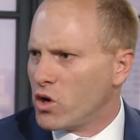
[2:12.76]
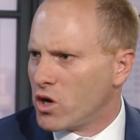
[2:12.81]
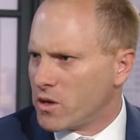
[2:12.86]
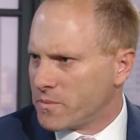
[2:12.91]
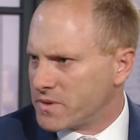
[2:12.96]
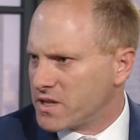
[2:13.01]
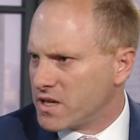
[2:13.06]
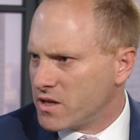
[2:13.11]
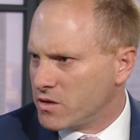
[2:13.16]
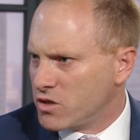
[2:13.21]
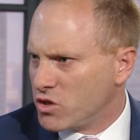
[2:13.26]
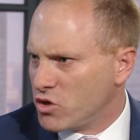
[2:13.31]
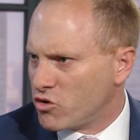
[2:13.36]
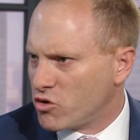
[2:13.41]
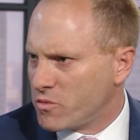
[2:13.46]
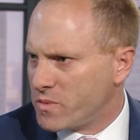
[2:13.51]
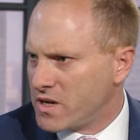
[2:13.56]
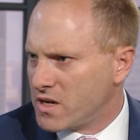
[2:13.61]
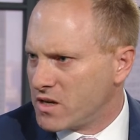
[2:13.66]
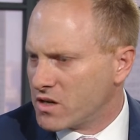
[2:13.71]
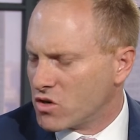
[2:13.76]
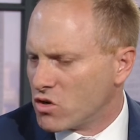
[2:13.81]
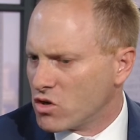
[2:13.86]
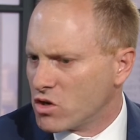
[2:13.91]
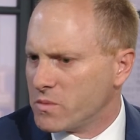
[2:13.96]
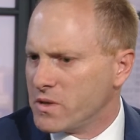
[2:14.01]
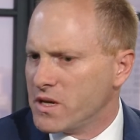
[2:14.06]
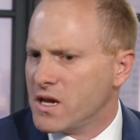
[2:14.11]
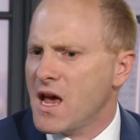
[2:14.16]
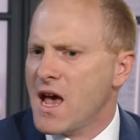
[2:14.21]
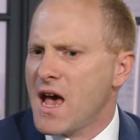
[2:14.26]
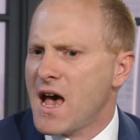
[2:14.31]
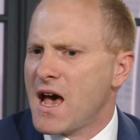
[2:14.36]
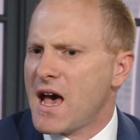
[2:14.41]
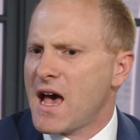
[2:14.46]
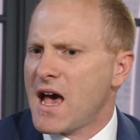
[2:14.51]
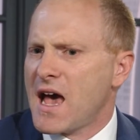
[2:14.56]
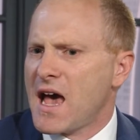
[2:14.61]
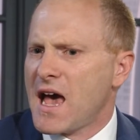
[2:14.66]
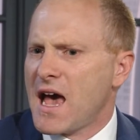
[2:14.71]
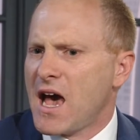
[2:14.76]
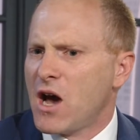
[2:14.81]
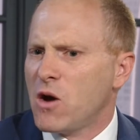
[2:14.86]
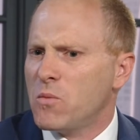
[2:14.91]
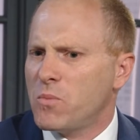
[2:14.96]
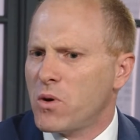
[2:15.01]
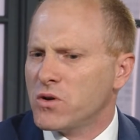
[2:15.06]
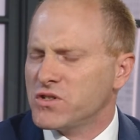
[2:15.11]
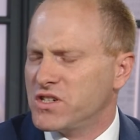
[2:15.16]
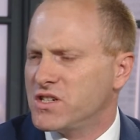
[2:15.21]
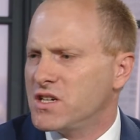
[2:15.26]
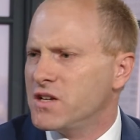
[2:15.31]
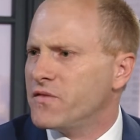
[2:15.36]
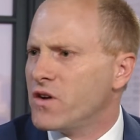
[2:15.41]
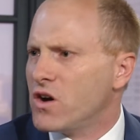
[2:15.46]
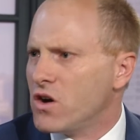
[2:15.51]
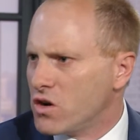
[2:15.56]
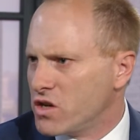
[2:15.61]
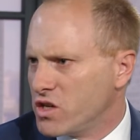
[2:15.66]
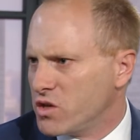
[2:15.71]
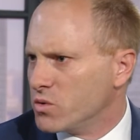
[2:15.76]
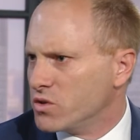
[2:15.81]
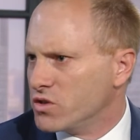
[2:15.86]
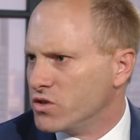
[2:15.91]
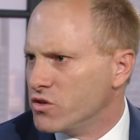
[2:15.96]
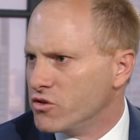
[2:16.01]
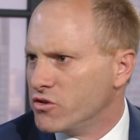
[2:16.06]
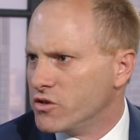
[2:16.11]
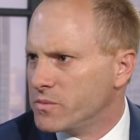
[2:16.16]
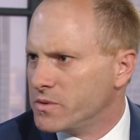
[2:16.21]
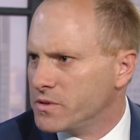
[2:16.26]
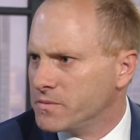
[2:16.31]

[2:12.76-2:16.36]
up the European economy? How positive are you on Europe?